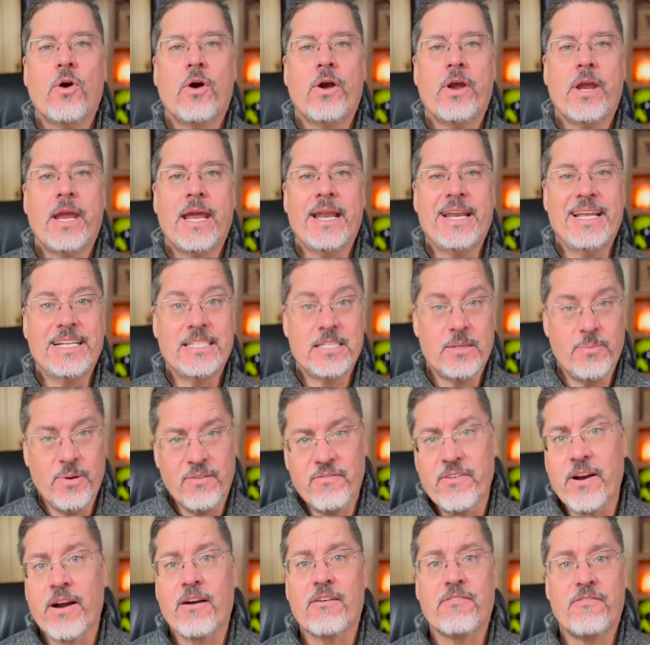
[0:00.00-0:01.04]
It needs to be
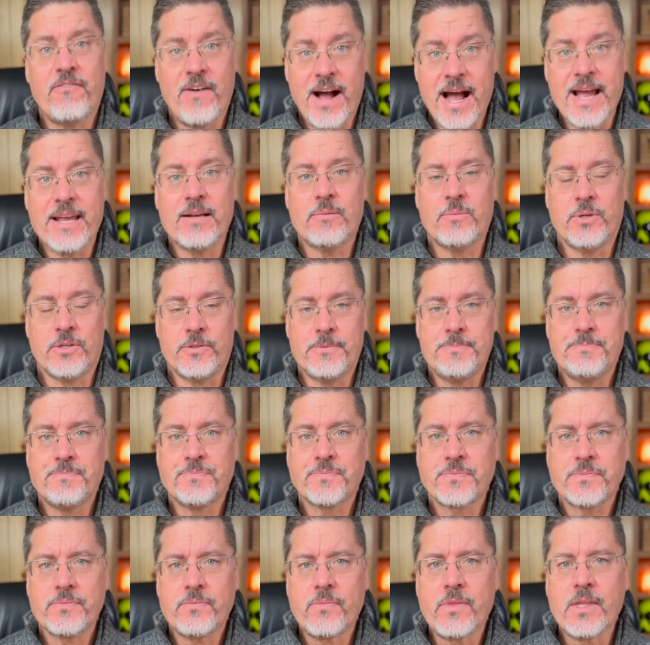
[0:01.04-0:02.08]
verifiable.
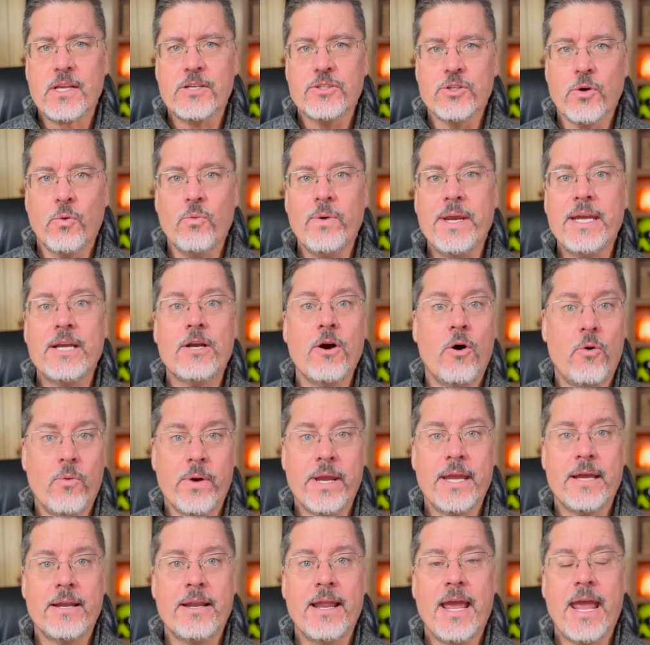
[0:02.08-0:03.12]
So we go
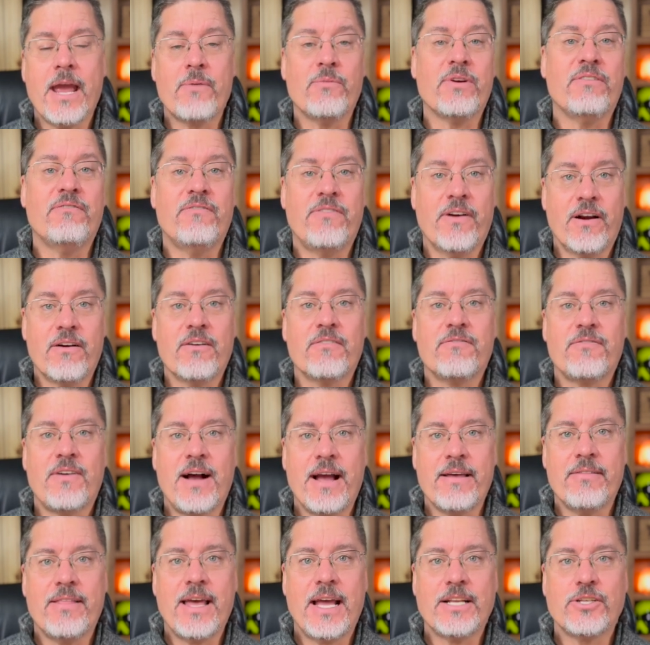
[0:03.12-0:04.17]
in and we
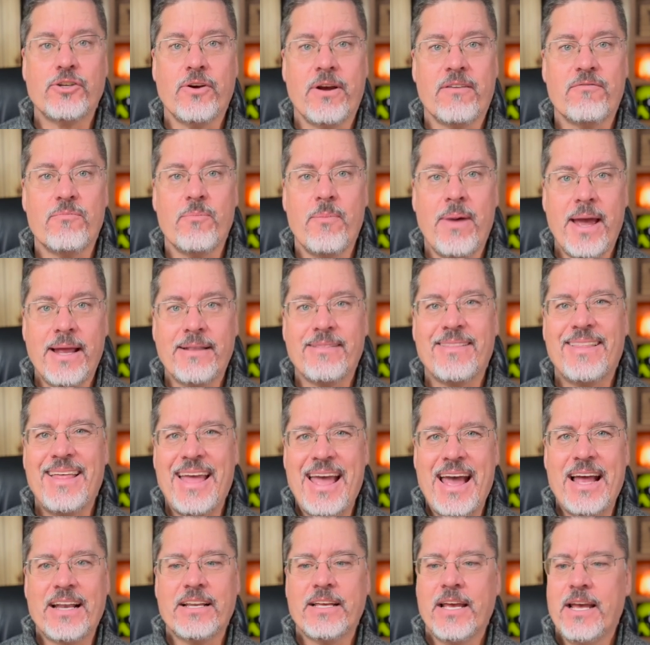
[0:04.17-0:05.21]
verify that you have met
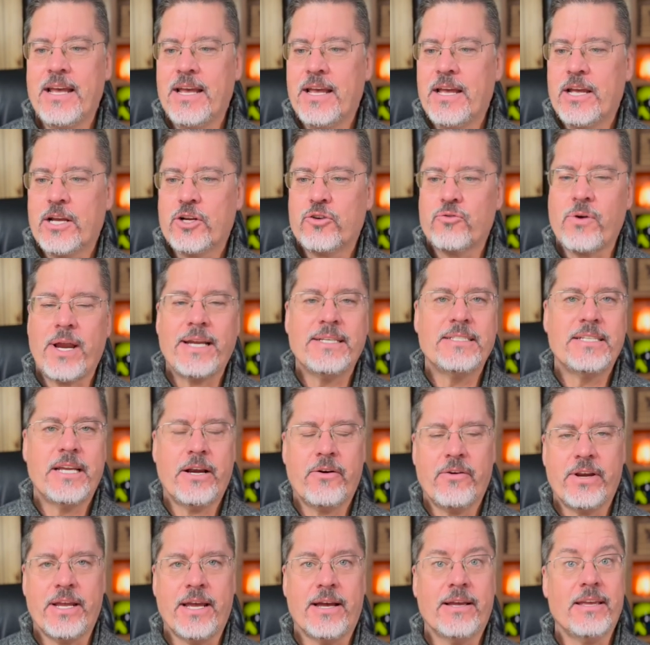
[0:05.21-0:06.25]
that
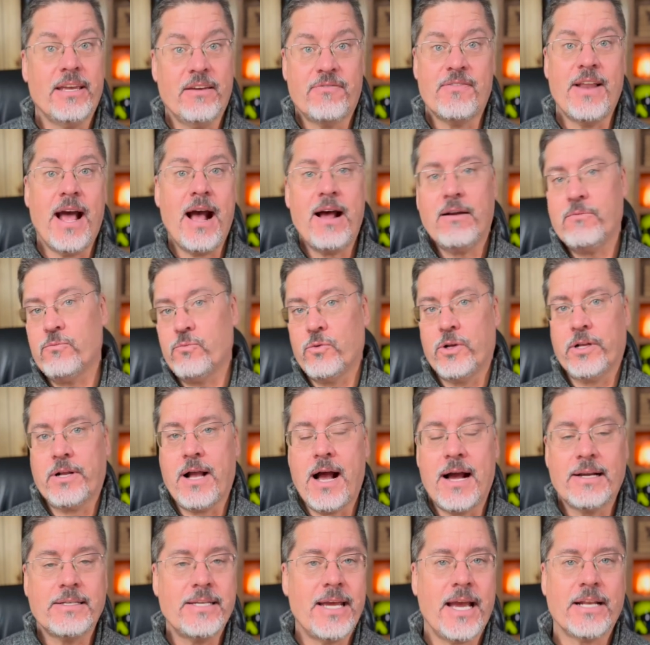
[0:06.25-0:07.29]
criteria. If not, we'll
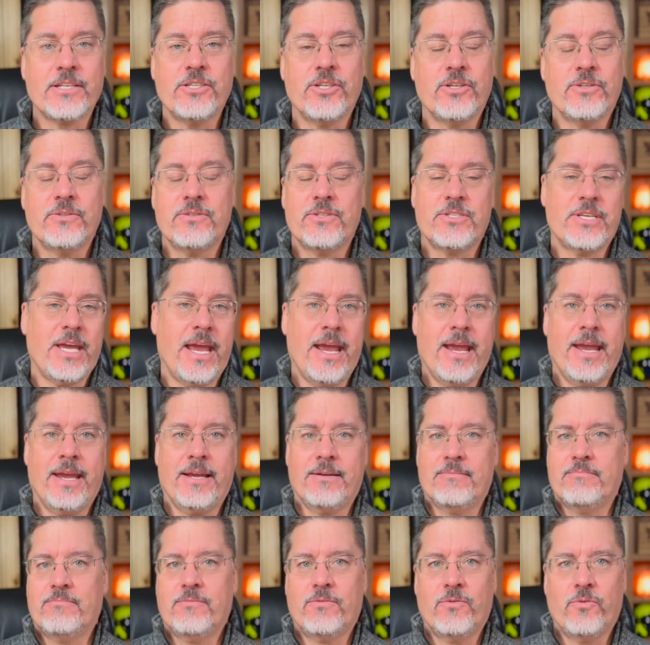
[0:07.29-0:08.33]
contact you
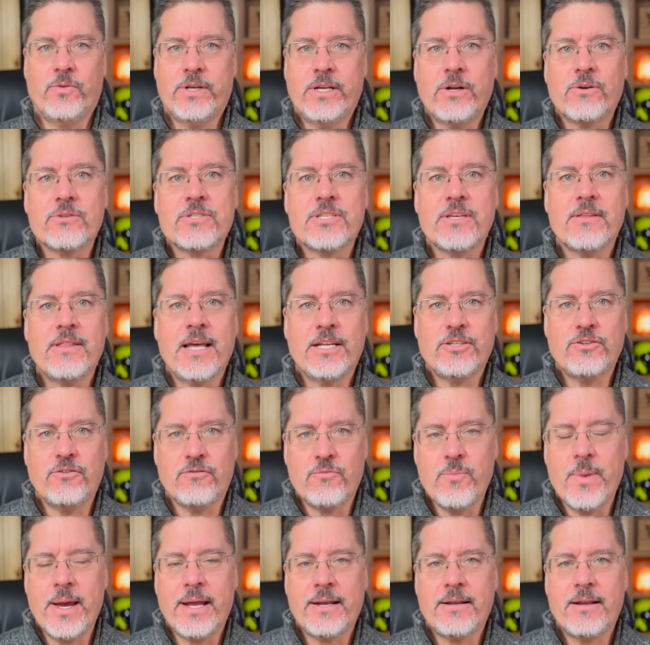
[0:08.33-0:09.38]
saying we don't see that you've
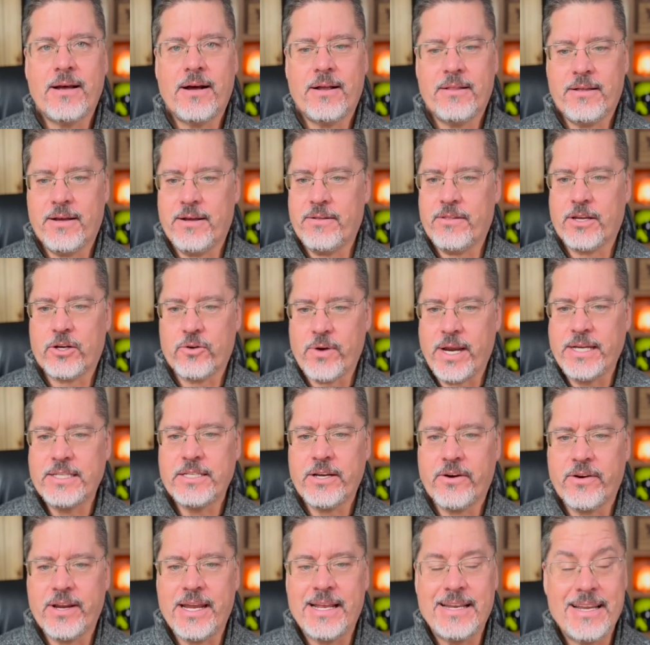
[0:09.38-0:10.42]
met the
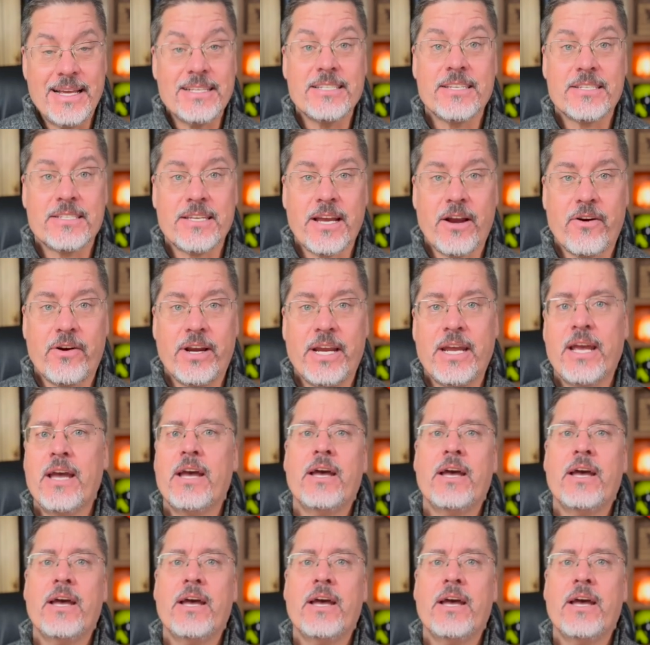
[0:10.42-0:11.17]
criteria necessary.